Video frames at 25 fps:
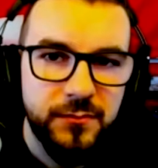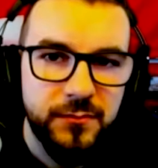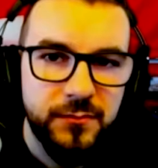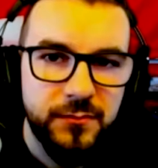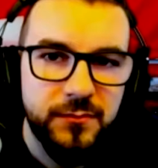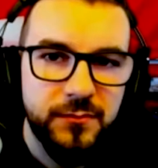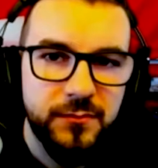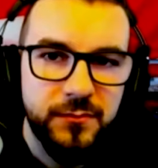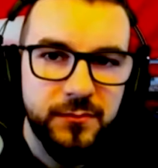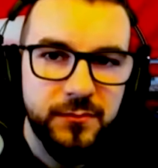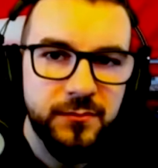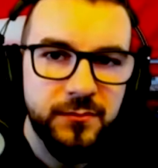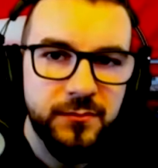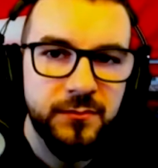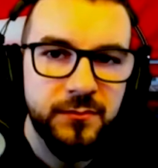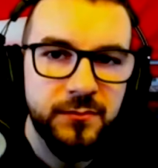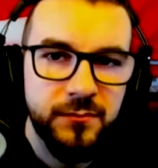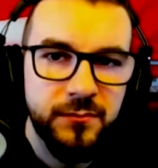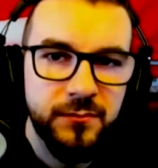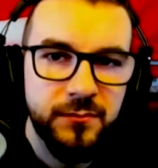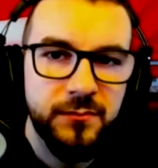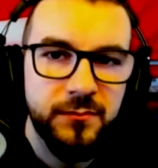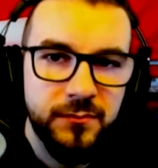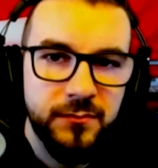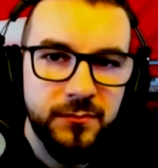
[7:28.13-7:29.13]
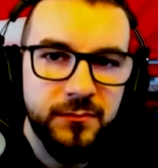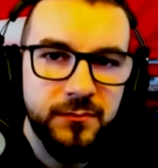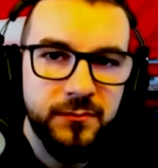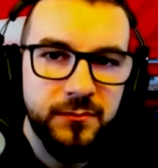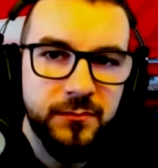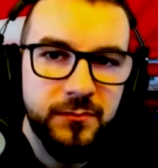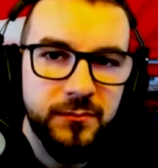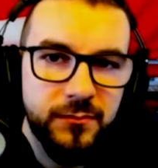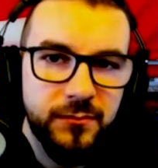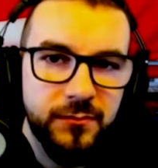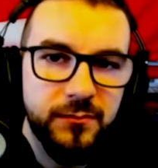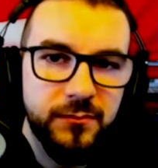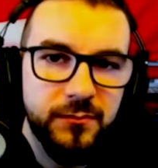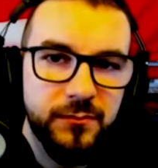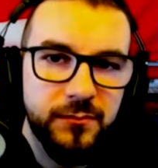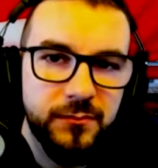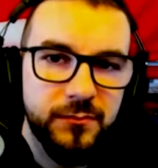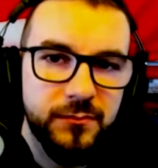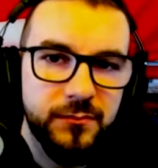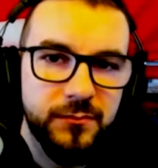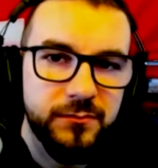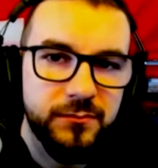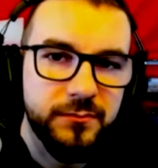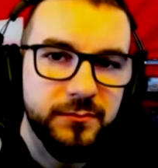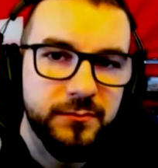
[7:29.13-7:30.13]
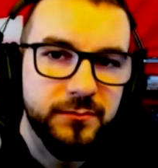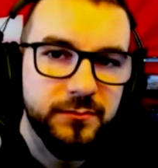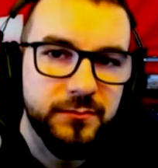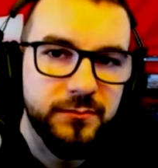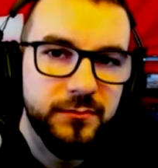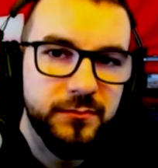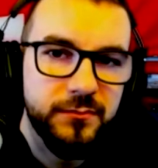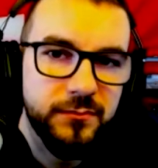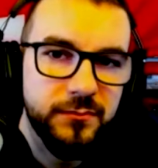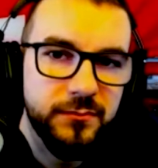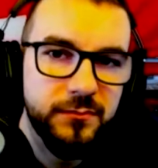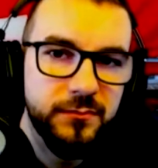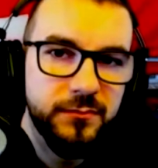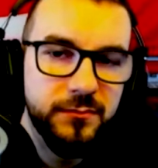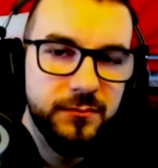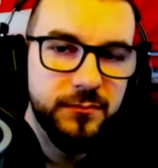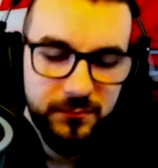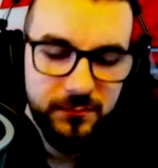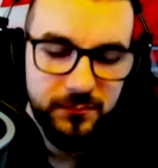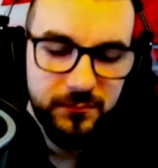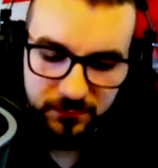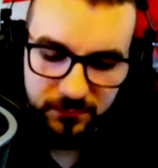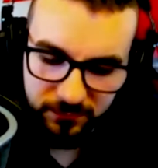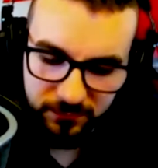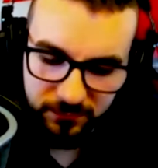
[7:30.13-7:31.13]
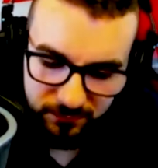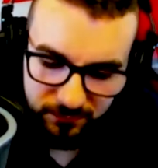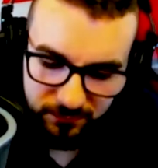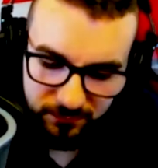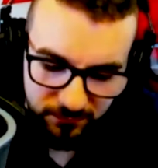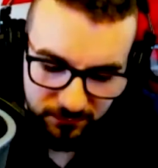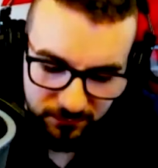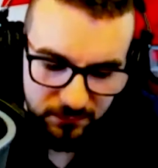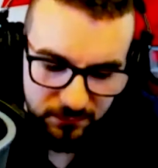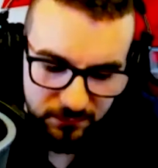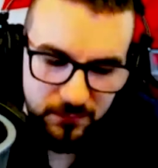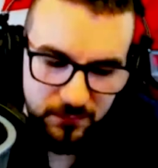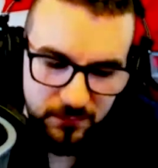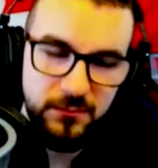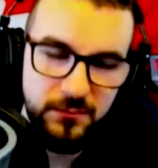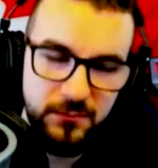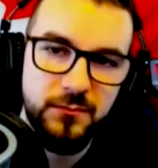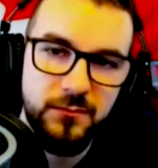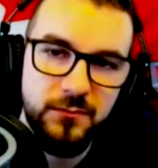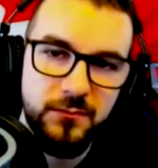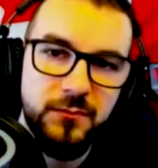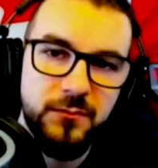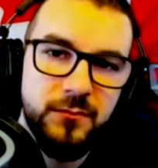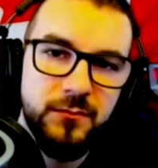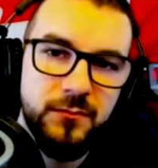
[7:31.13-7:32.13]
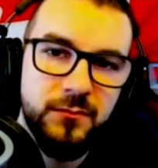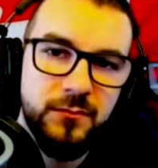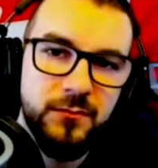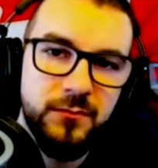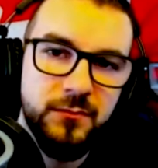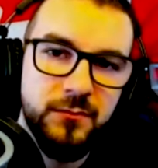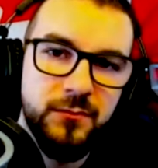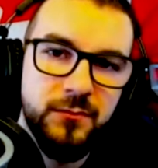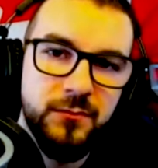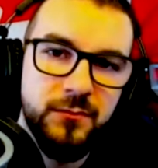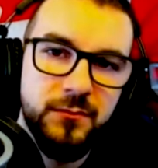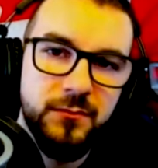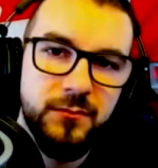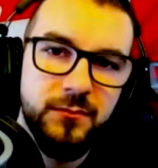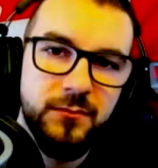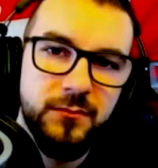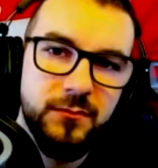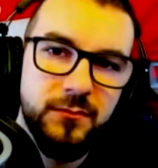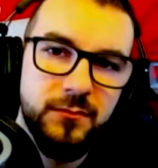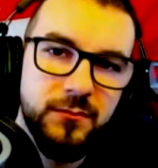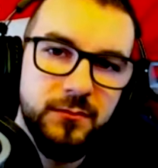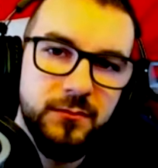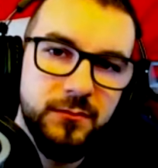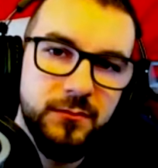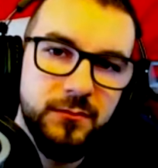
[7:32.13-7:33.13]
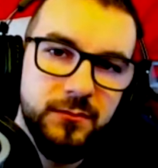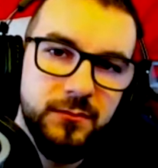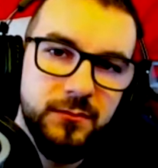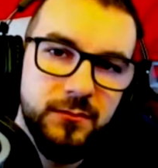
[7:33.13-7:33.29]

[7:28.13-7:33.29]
This person isn't speaking.